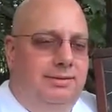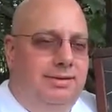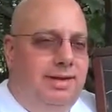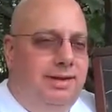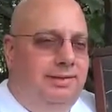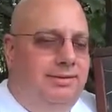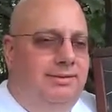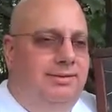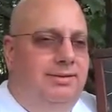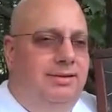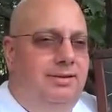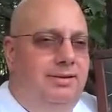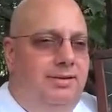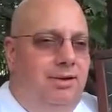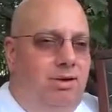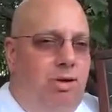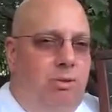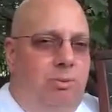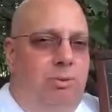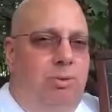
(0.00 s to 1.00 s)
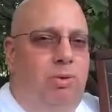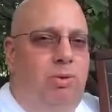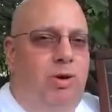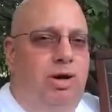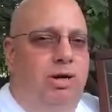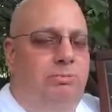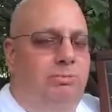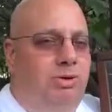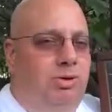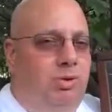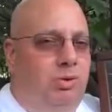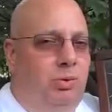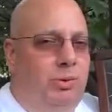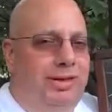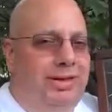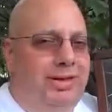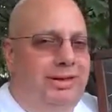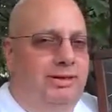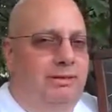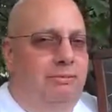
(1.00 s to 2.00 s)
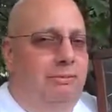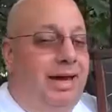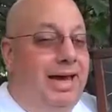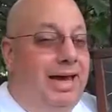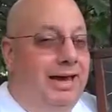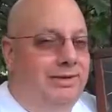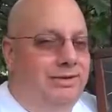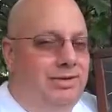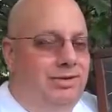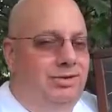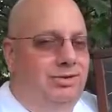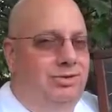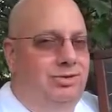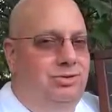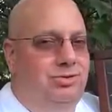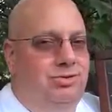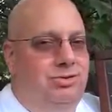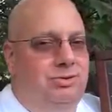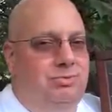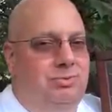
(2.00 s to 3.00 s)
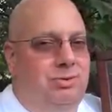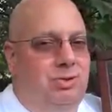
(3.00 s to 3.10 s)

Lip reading: That is the null point between magnitudes,